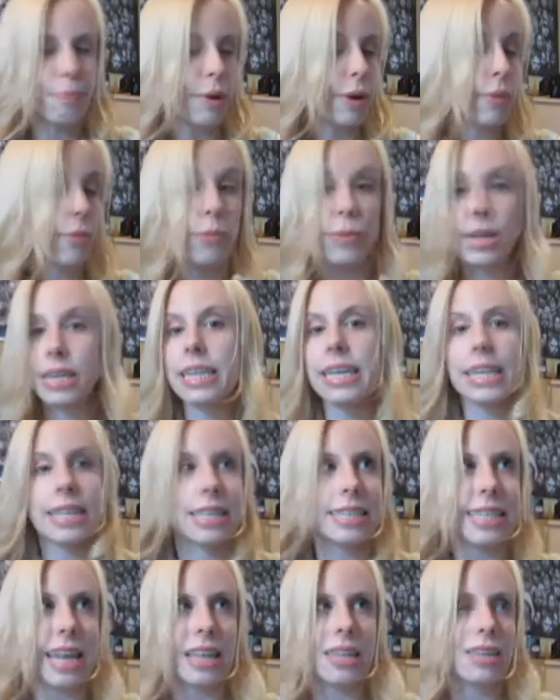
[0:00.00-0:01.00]
really, the
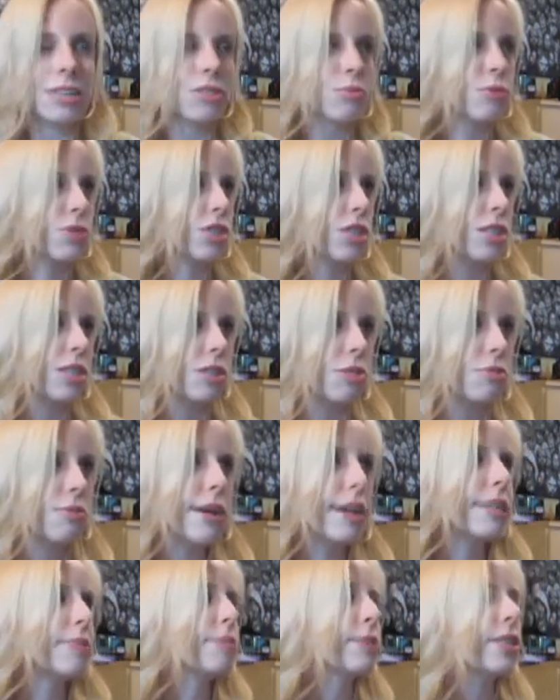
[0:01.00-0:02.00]
set list was just
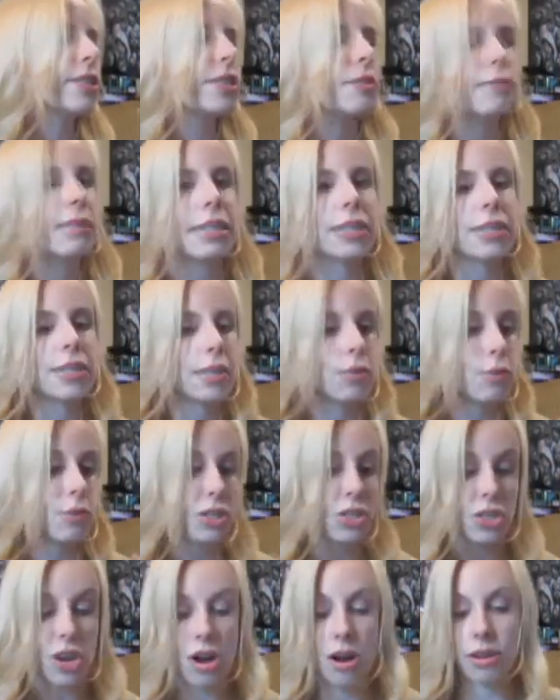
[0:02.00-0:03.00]
incredible to me. There were
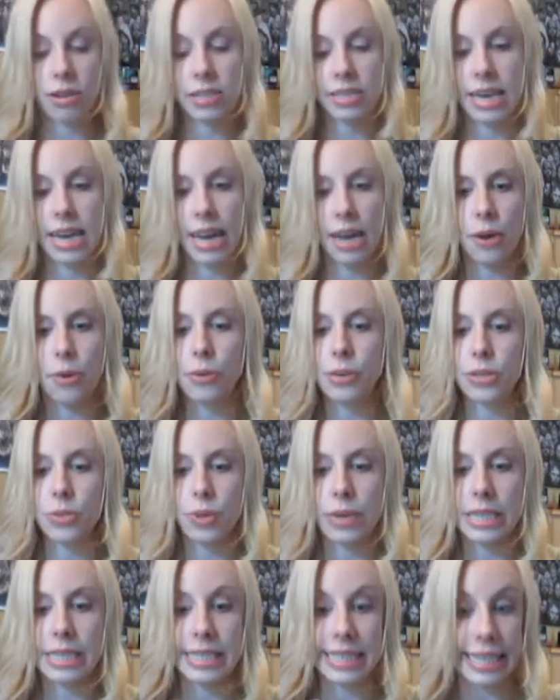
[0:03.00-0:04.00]
songs that I had always
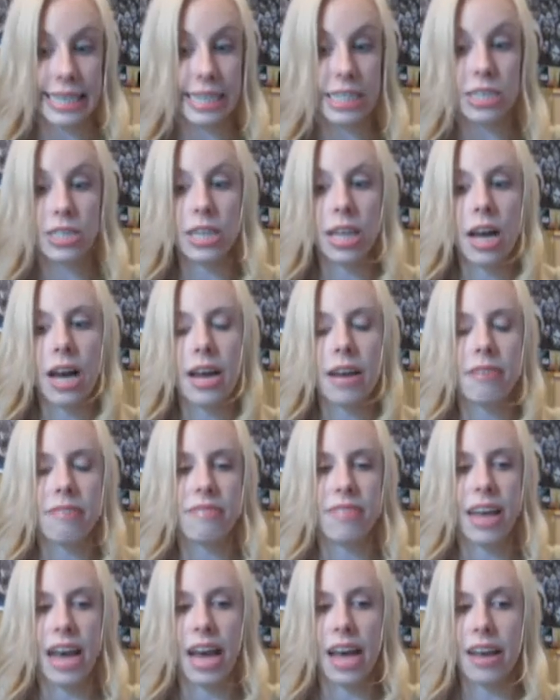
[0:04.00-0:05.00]
wanted to hear live
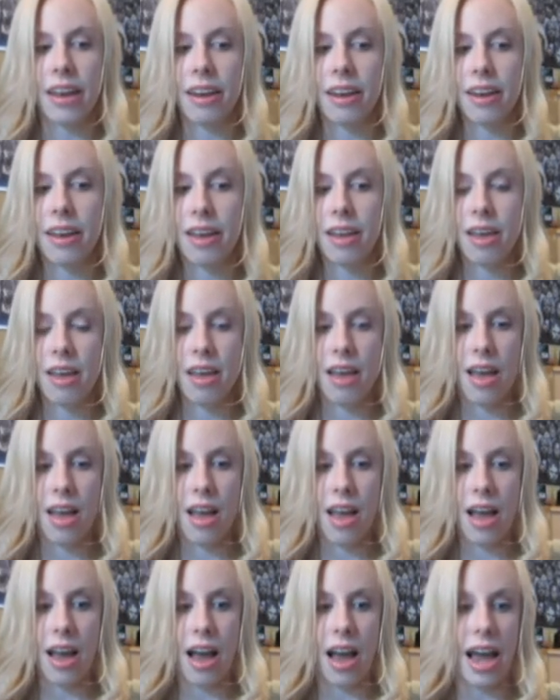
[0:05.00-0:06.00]
that
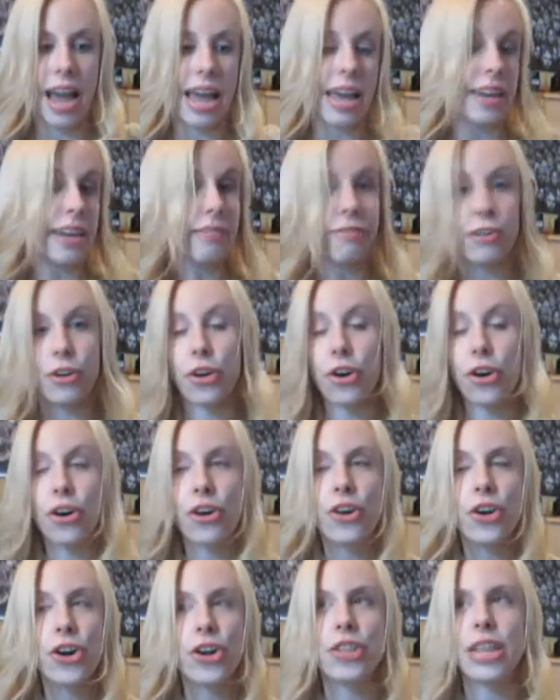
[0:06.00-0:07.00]
I had never
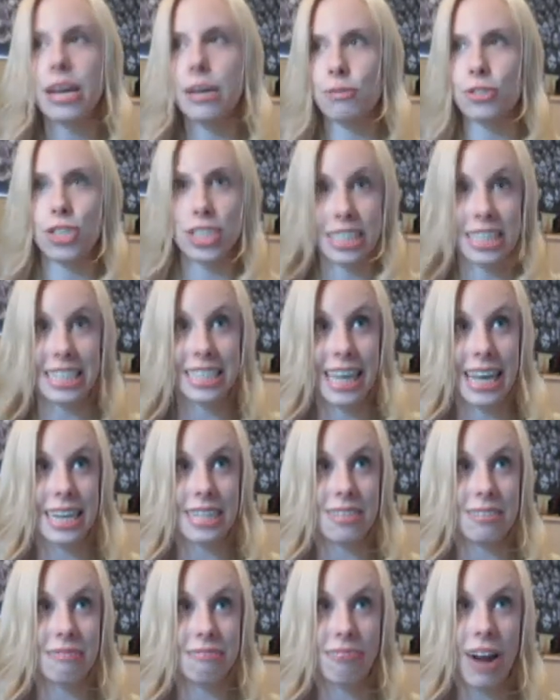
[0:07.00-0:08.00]
heard, that I was just
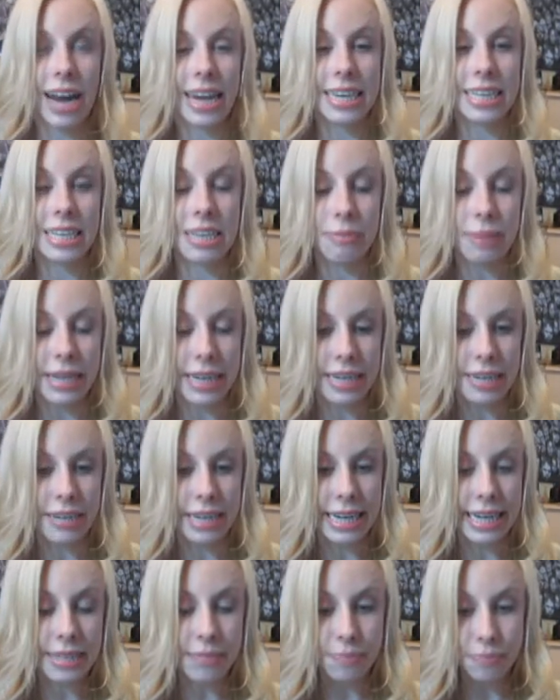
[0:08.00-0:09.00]
excited to finally be
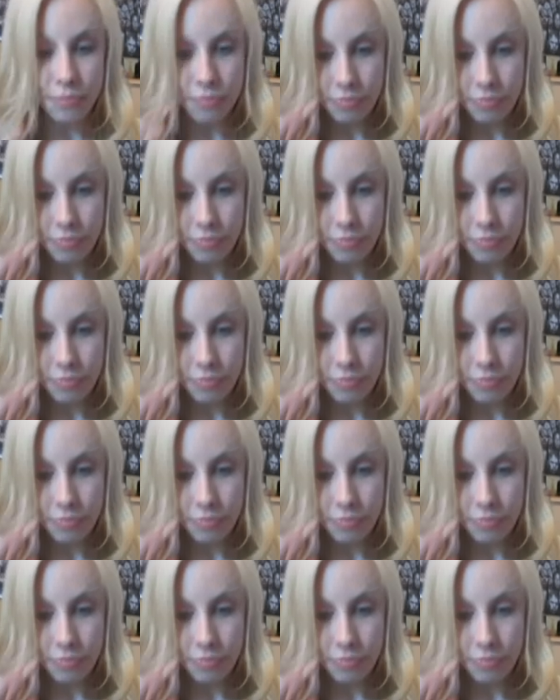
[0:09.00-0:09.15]
hearing.